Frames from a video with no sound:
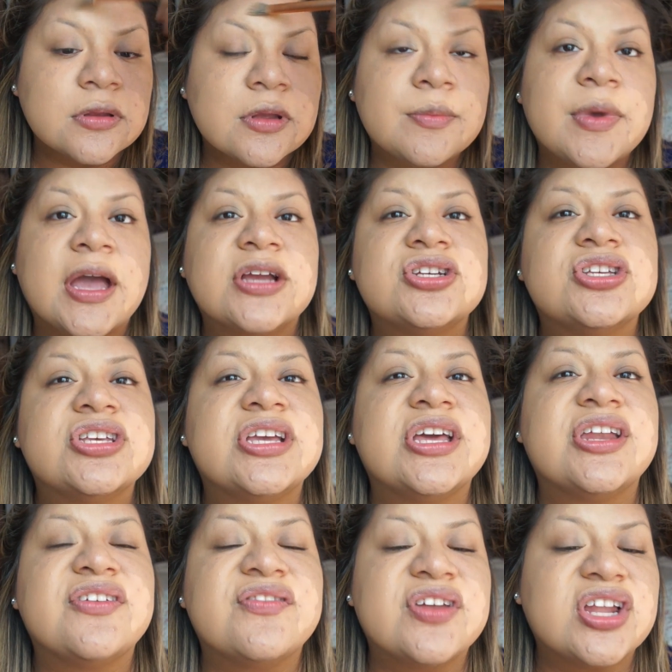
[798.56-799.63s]
I'm actually
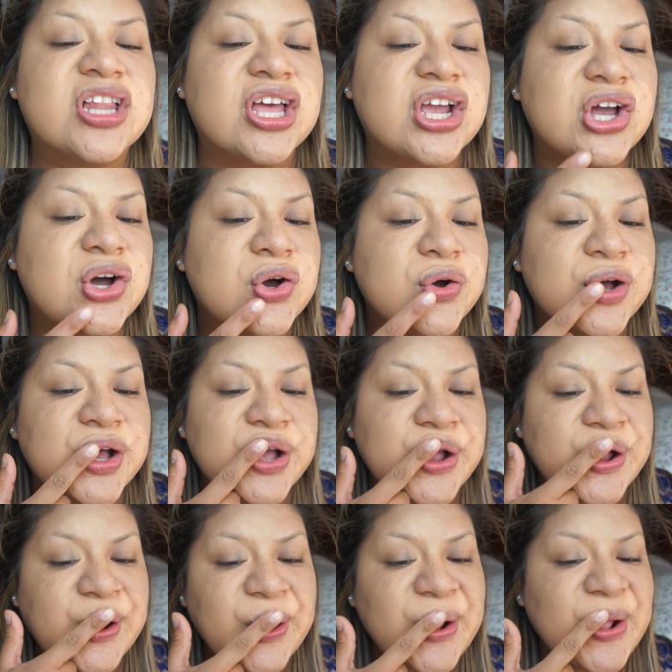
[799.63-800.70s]
getting vitiligo
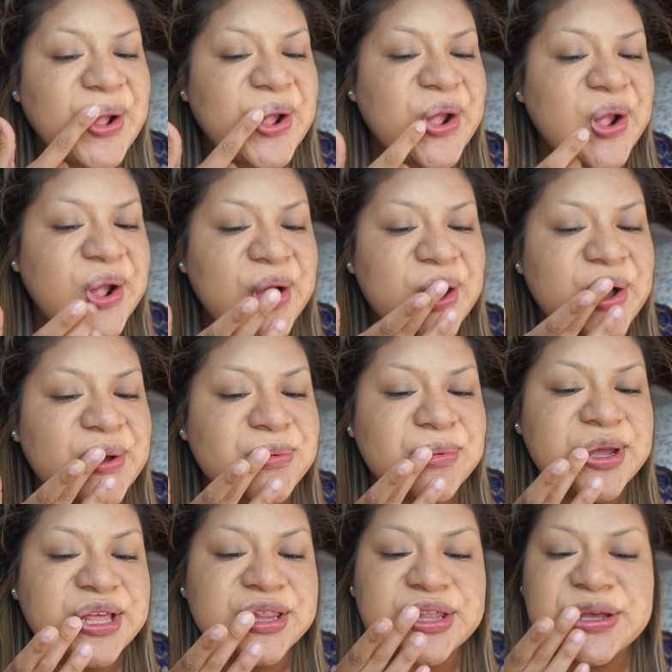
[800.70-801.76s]
on
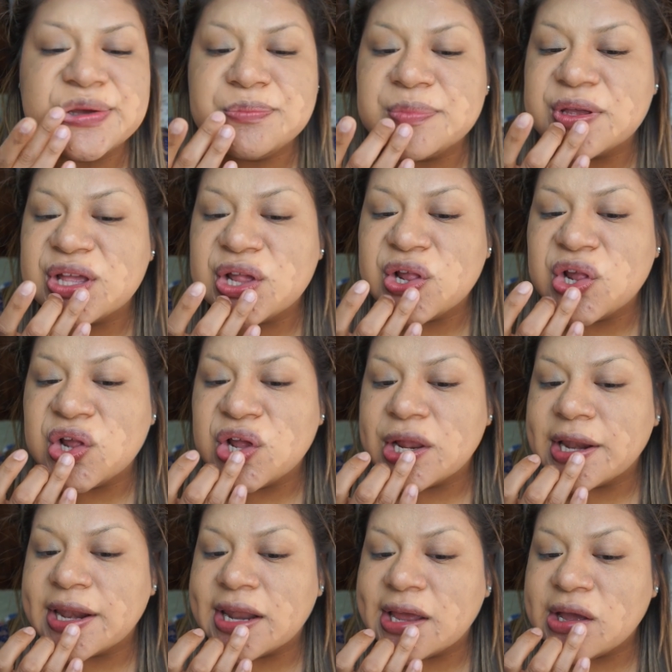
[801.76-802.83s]
my lip
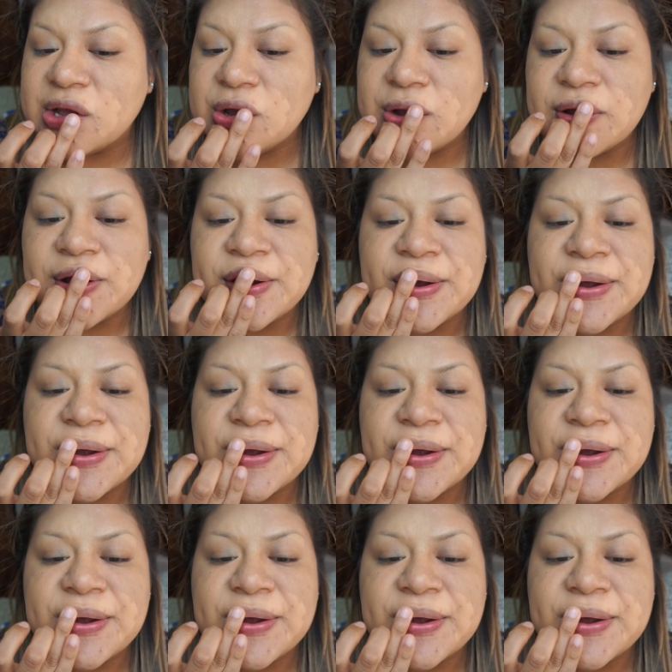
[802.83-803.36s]
now.